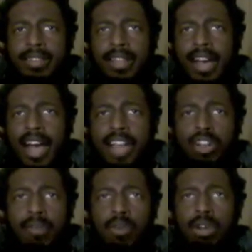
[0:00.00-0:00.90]
I
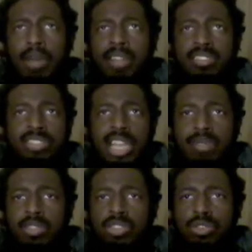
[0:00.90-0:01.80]
know more about this game
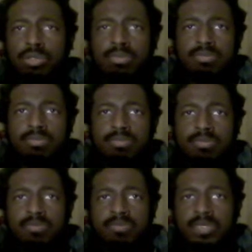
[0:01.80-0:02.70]
than you,
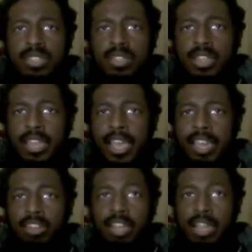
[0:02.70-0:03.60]
and
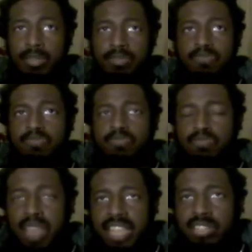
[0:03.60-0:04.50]
they're like
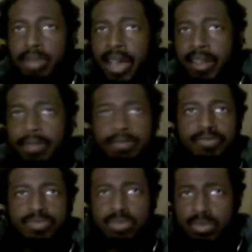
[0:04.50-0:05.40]
pissed about it
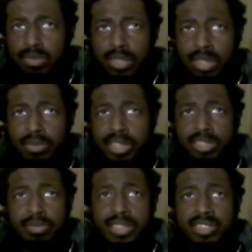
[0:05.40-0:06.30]
because
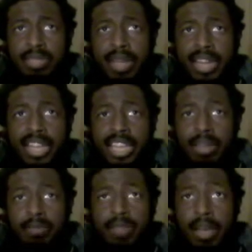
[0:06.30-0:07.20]
it means they might not get a
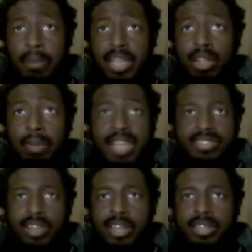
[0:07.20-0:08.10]
meal based
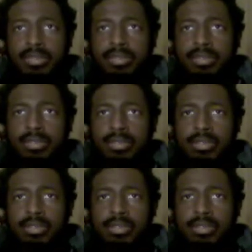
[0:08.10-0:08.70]
on it.